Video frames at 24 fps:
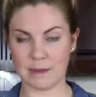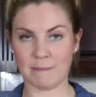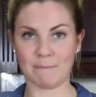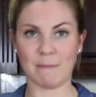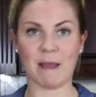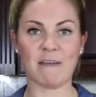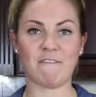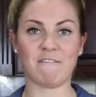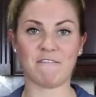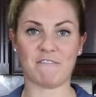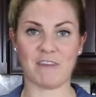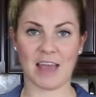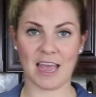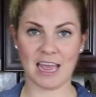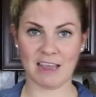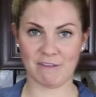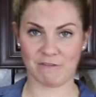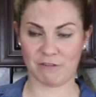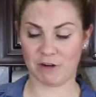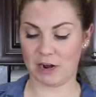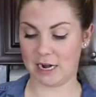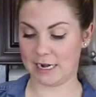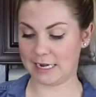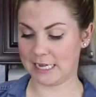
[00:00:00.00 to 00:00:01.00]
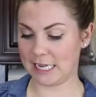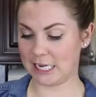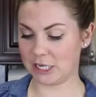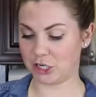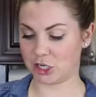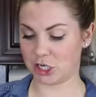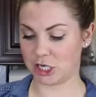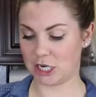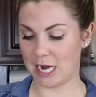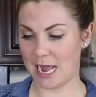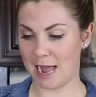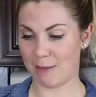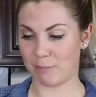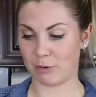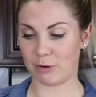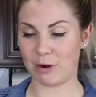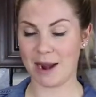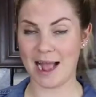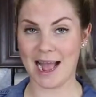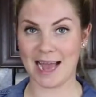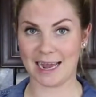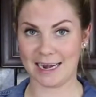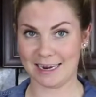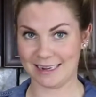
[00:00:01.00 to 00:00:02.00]
My favorite kitchen
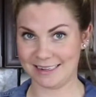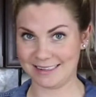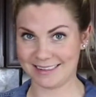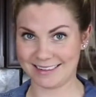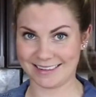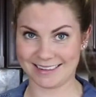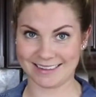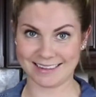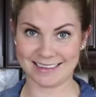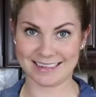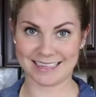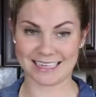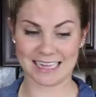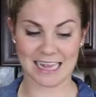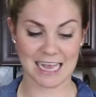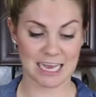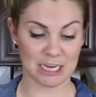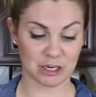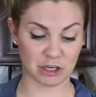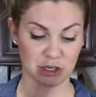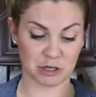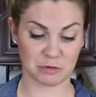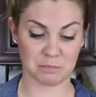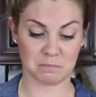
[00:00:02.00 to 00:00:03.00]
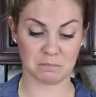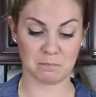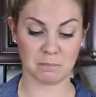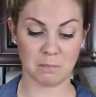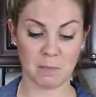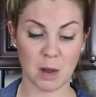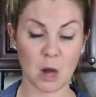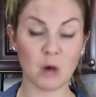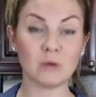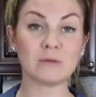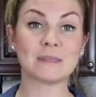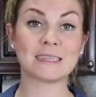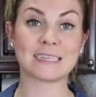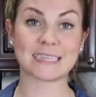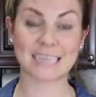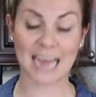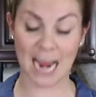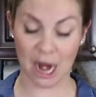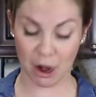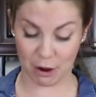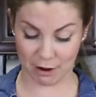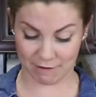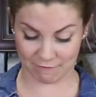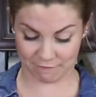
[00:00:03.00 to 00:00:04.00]
apparatus / most
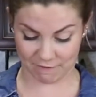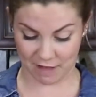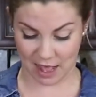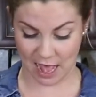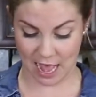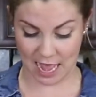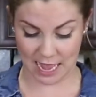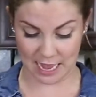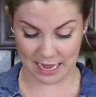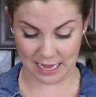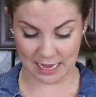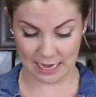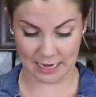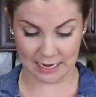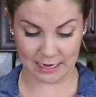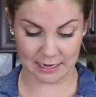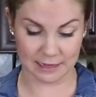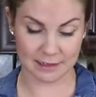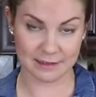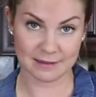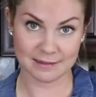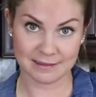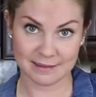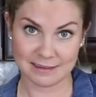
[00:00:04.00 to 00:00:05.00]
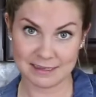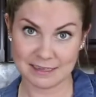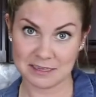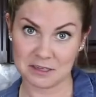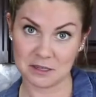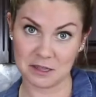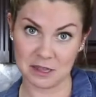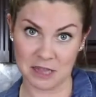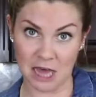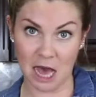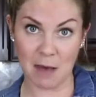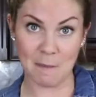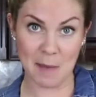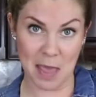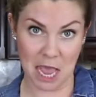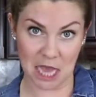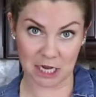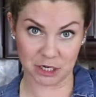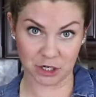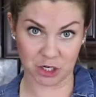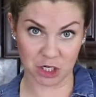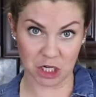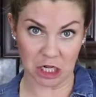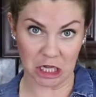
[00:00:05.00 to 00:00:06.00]
terrifying, the
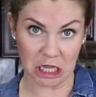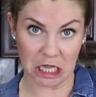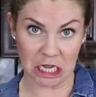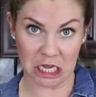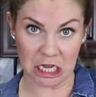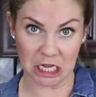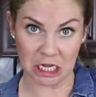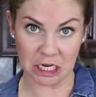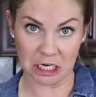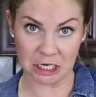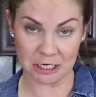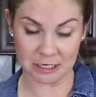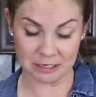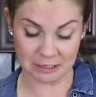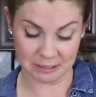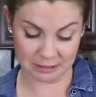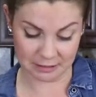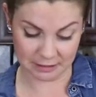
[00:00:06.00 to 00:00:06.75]
mandolin.